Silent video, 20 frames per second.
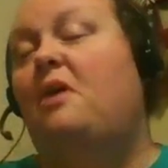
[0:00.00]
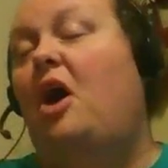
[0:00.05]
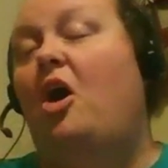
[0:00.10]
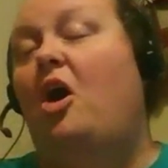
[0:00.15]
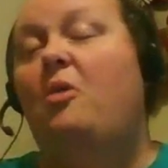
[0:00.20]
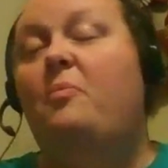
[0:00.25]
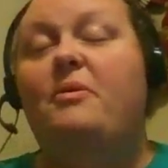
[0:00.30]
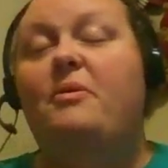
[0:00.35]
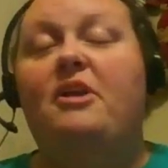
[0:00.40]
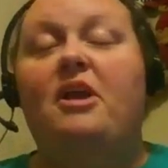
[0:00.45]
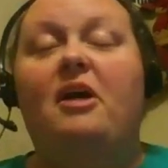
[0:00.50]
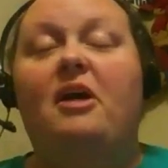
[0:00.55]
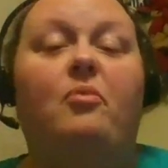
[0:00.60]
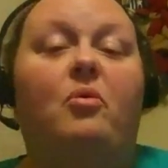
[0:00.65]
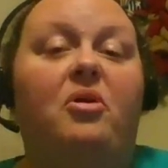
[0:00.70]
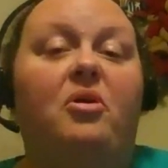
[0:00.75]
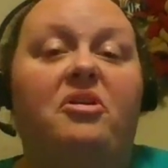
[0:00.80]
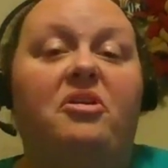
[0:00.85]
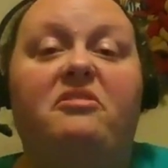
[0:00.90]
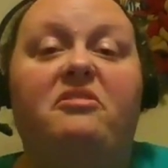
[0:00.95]
opened up
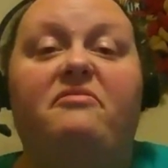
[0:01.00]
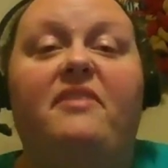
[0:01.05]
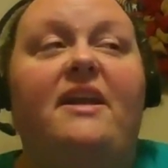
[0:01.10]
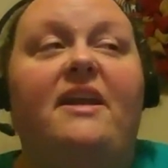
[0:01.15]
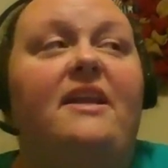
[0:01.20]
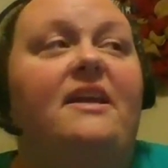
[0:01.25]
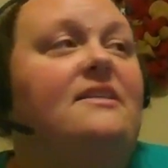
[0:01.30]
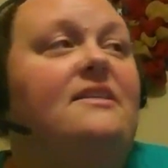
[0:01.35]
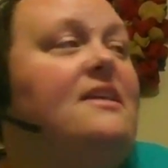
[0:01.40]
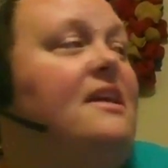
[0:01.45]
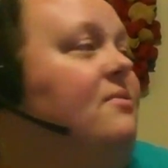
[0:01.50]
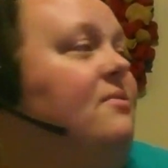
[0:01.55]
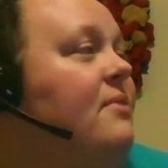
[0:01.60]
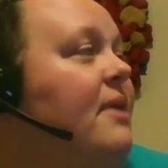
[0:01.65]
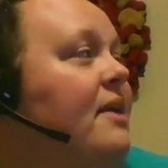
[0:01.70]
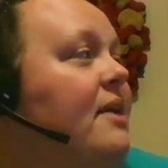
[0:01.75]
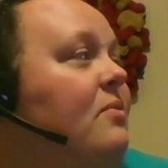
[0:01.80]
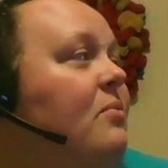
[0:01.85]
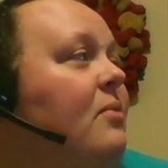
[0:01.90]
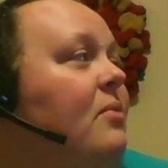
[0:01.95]
Order of the Phoenix and
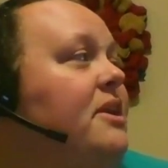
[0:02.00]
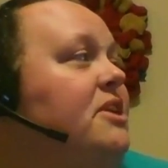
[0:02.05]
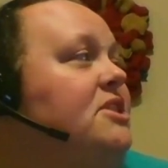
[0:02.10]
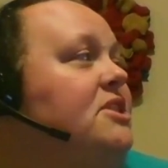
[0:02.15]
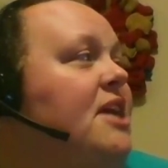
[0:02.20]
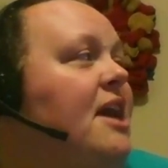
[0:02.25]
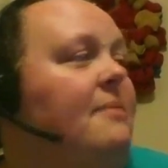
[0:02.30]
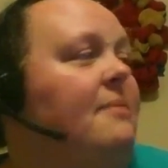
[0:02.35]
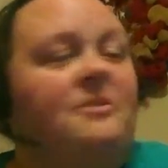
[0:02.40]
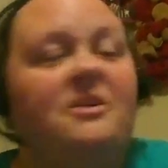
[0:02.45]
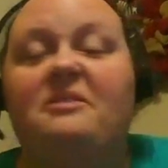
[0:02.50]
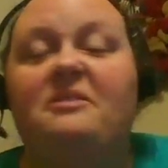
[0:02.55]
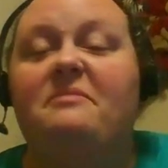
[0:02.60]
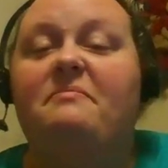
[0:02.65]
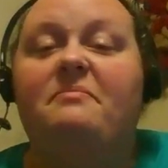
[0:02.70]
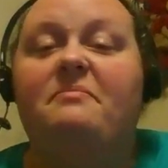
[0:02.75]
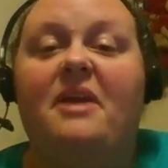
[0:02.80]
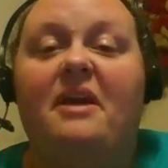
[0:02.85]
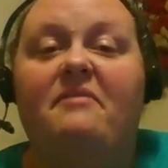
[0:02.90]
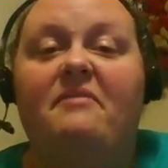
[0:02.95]
read 1 chapter
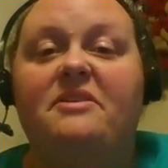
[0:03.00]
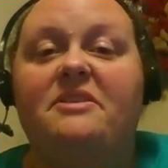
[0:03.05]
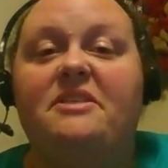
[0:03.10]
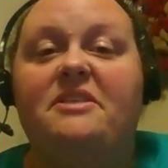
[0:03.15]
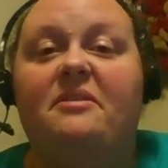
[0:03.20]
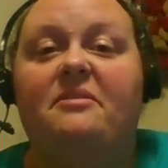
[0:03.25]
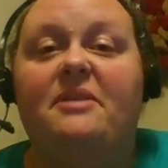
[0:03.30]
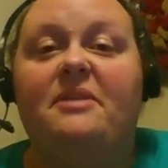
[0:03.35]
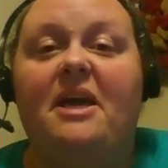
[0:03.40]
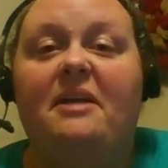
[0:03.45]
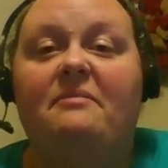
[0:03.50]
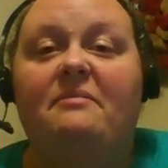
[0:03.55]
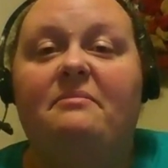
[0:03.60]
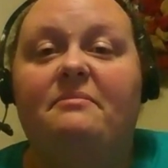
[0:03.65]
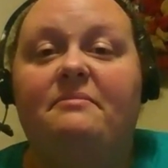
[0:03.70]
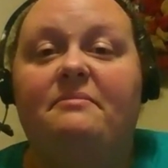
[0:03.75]
every single day.